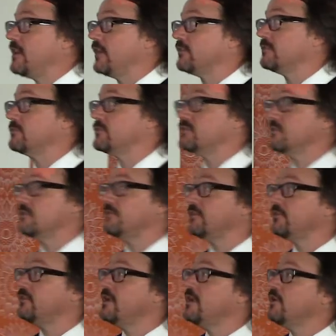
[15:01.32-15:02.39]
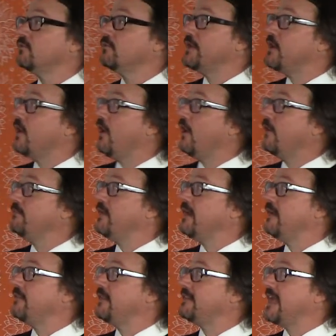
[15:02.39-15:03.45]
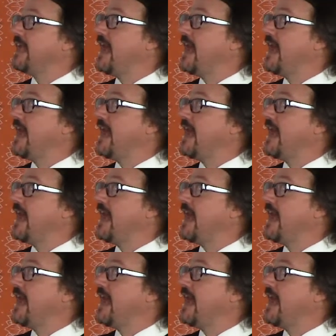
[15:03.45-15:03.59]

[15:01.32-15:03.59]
customer service recall that they